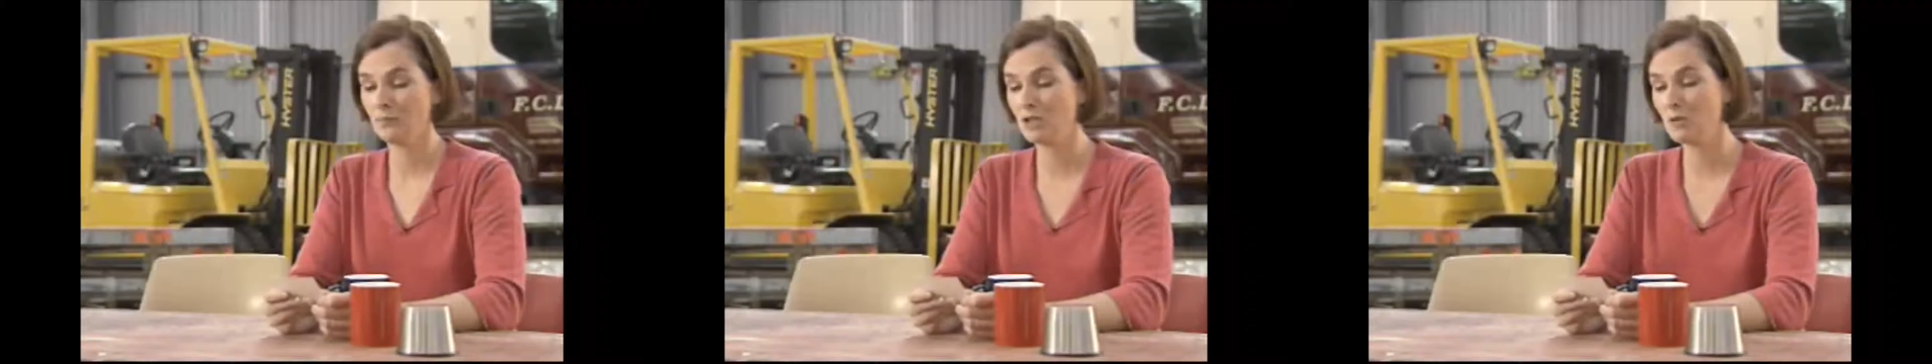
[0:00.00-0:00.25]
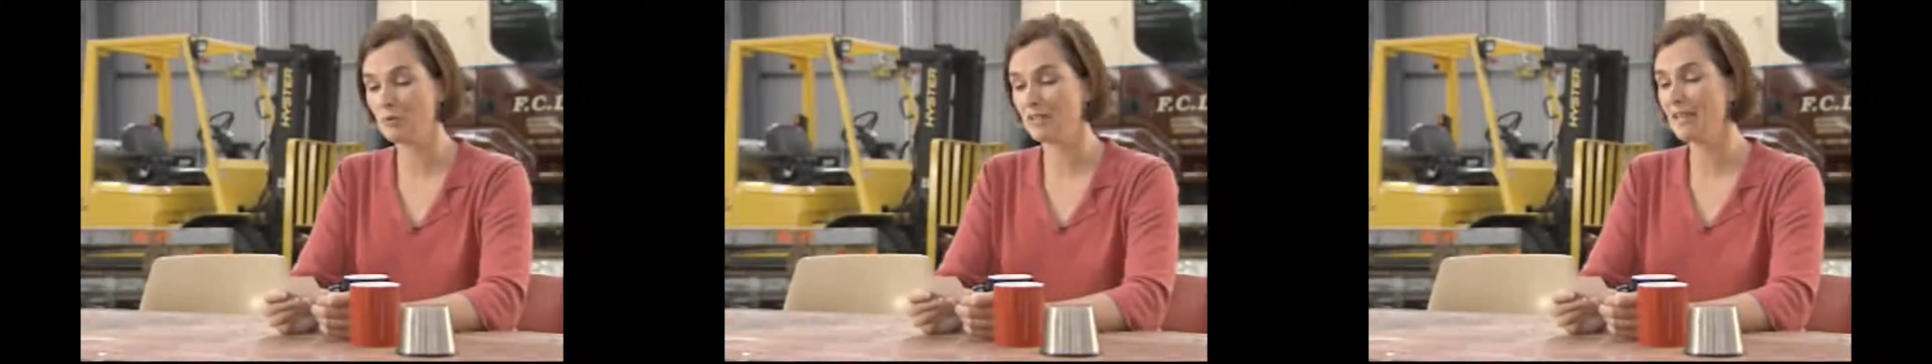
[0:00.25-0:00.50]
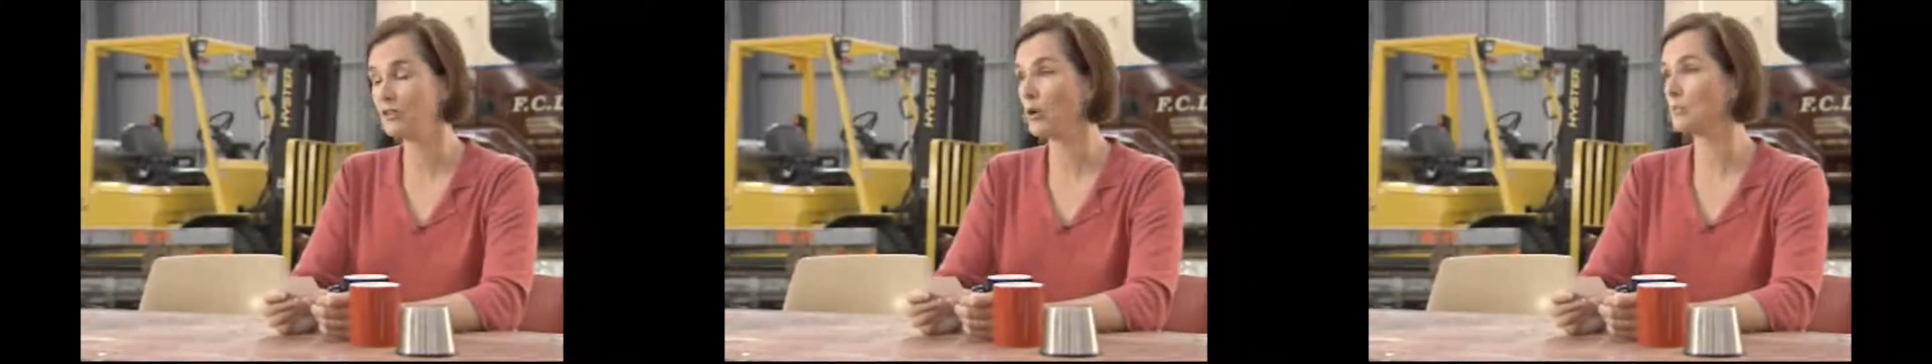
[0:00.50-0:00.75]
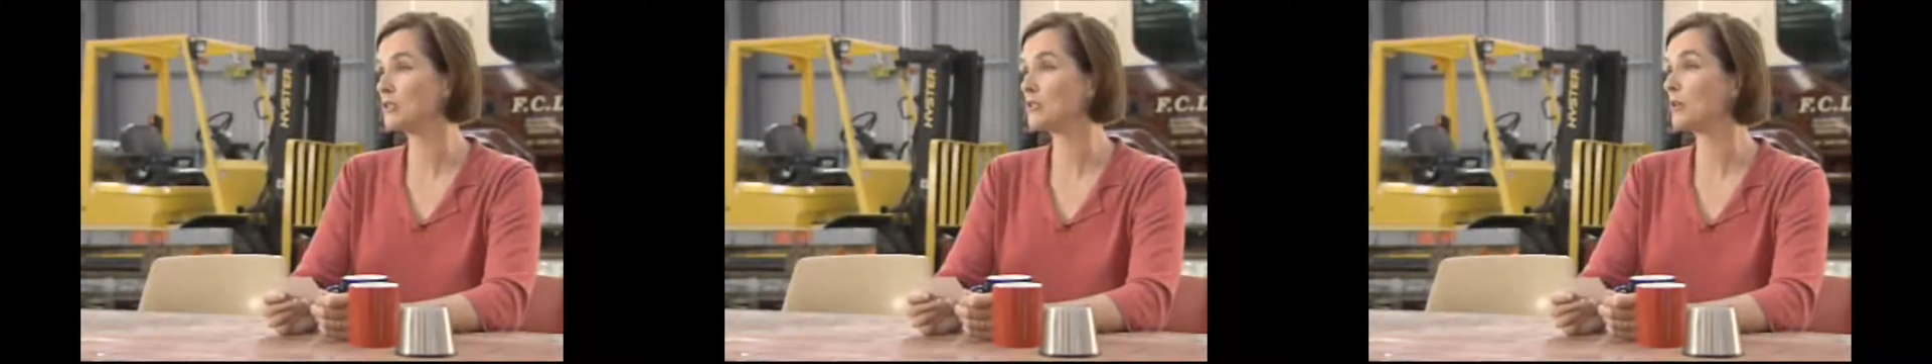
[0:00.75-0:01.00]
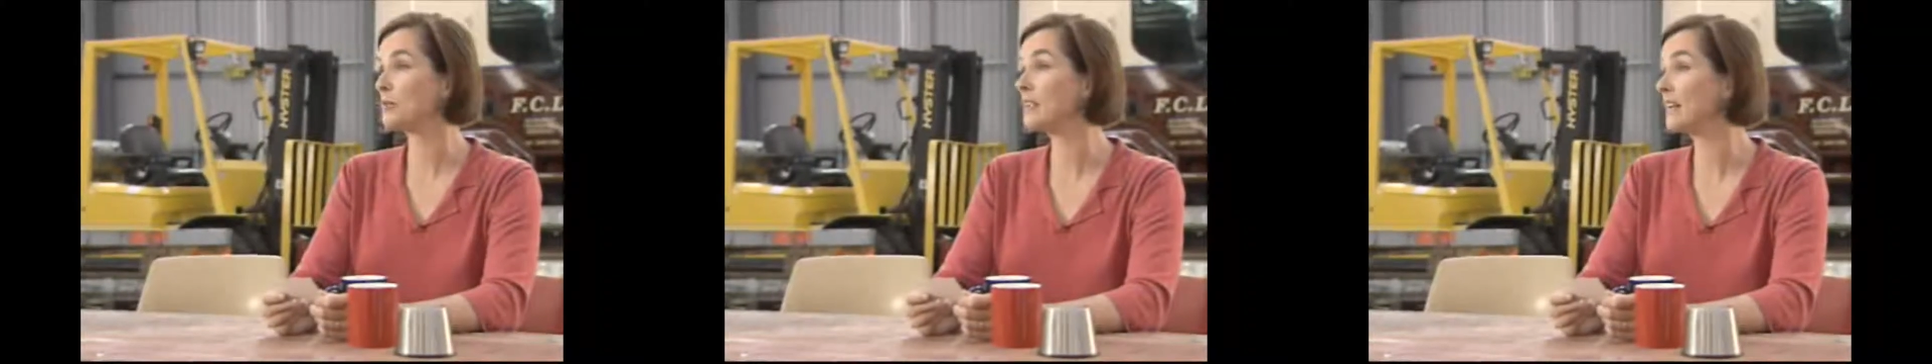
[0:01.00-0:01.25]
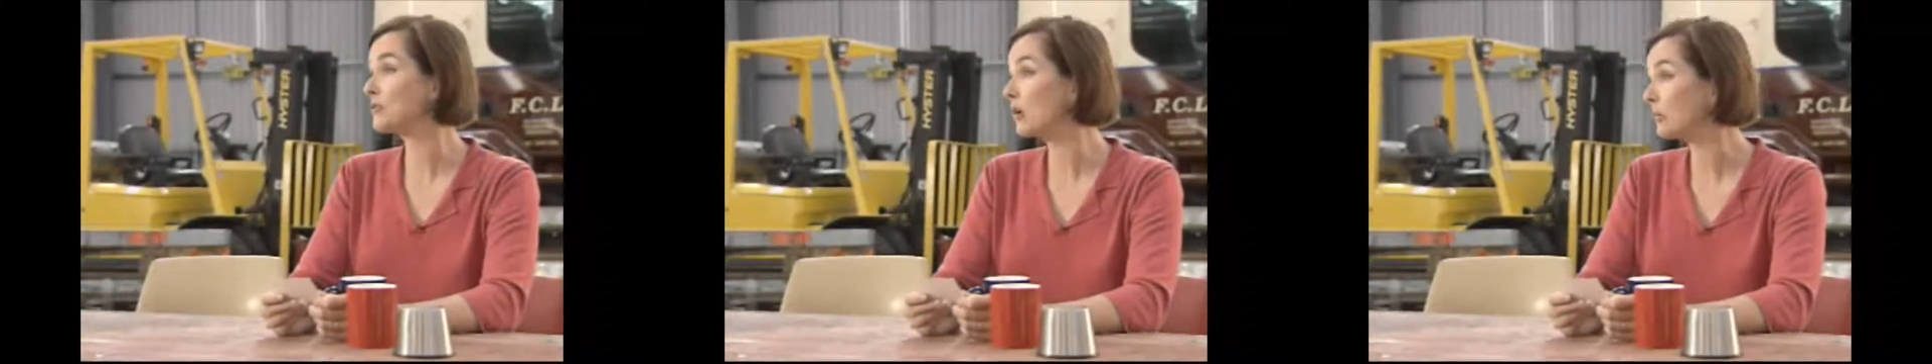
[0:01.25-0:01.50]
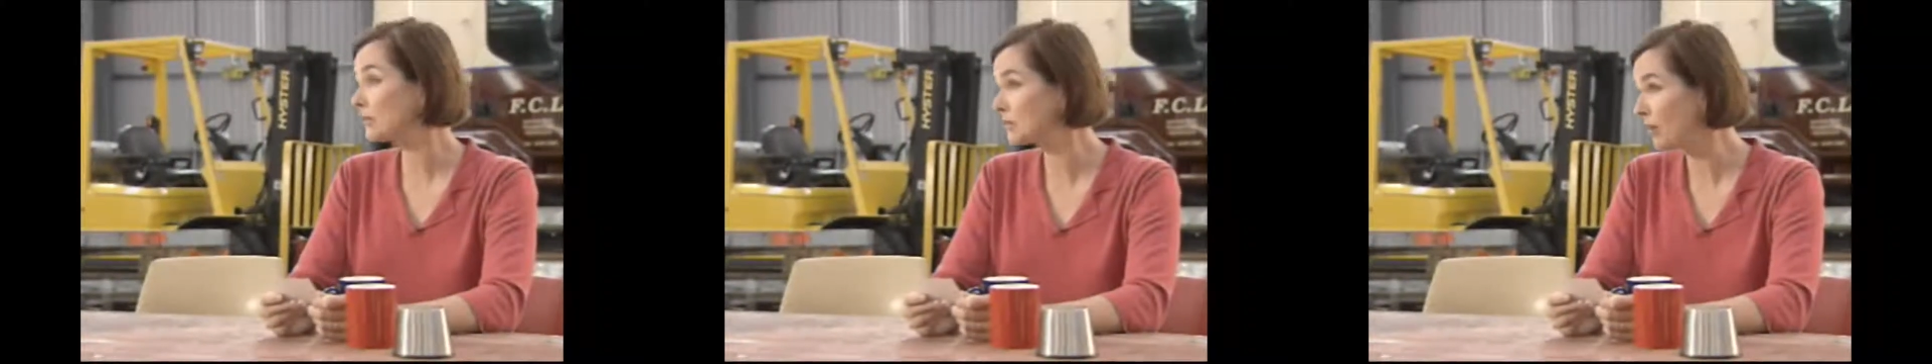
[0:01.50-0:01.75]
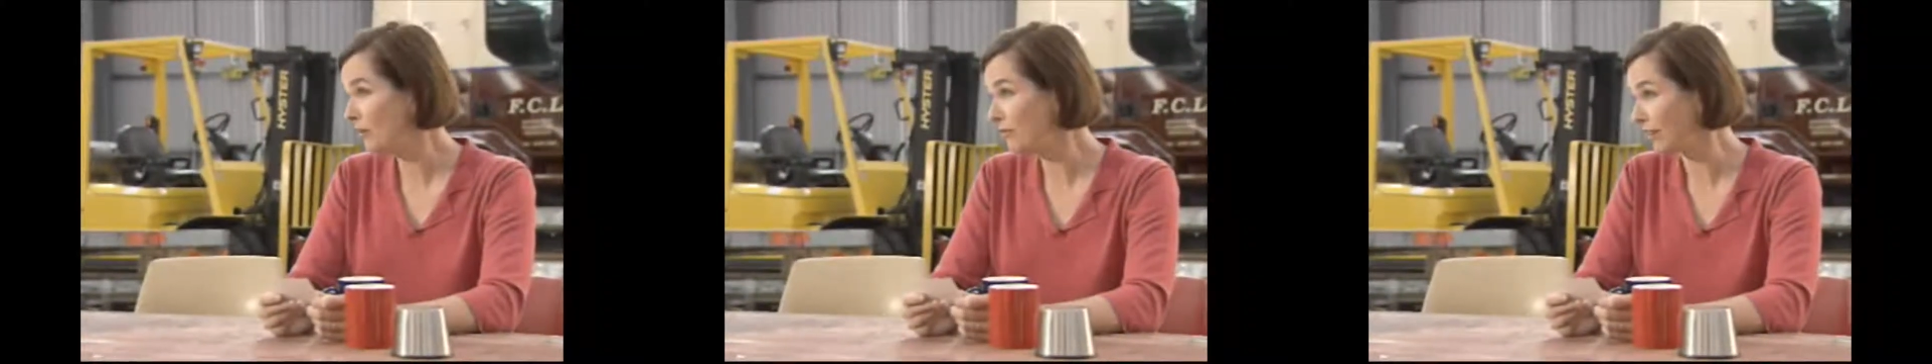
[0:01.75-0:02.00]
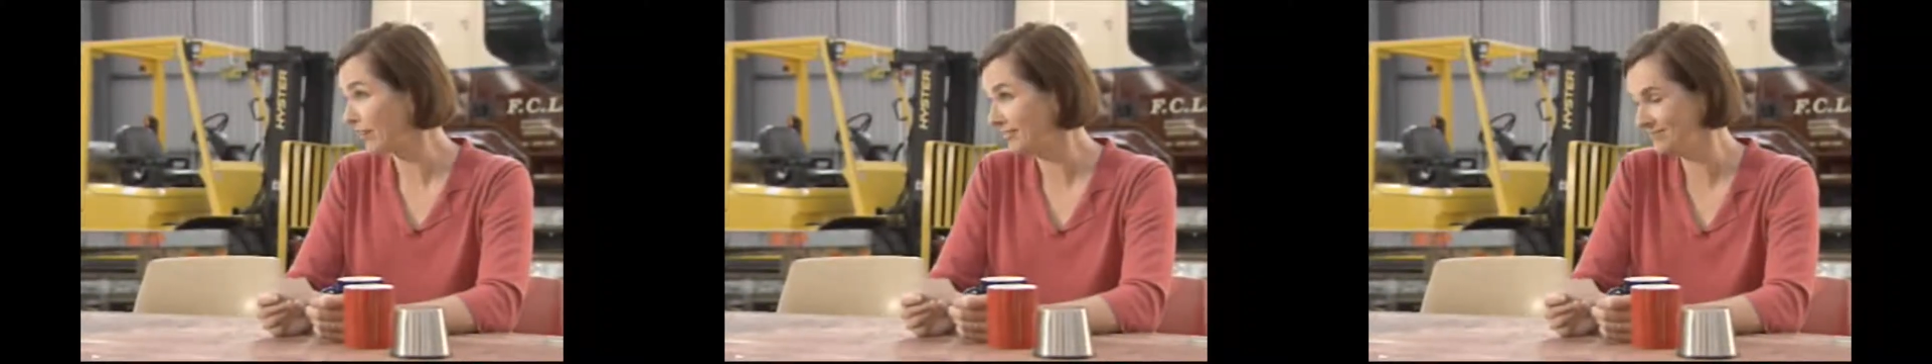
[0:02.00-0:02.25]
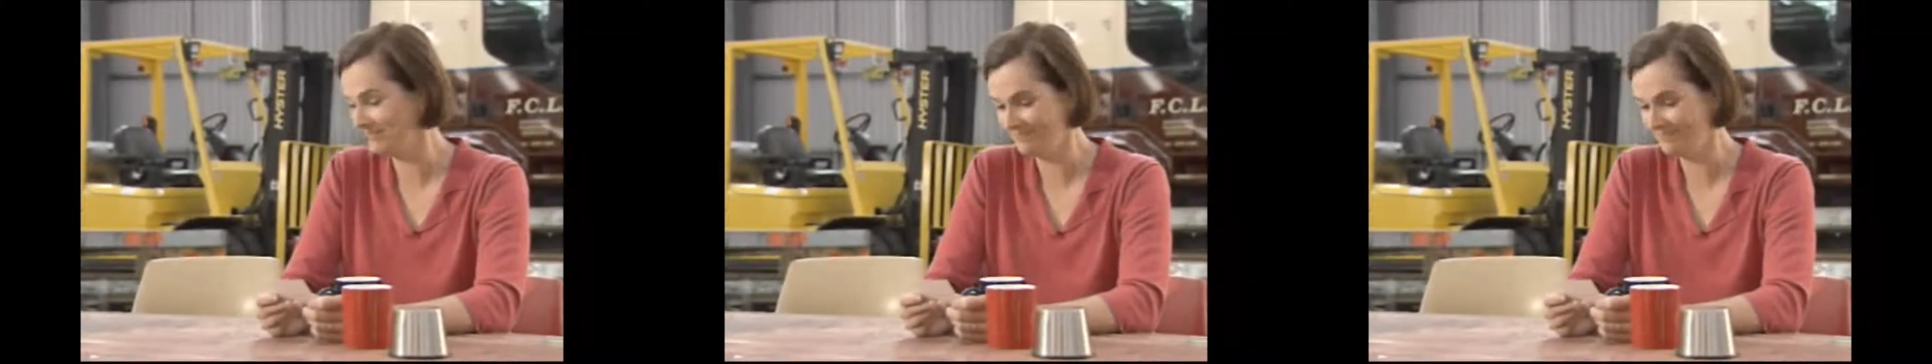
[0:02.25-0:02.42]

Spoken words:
Gee, with that job description, our troubles are over.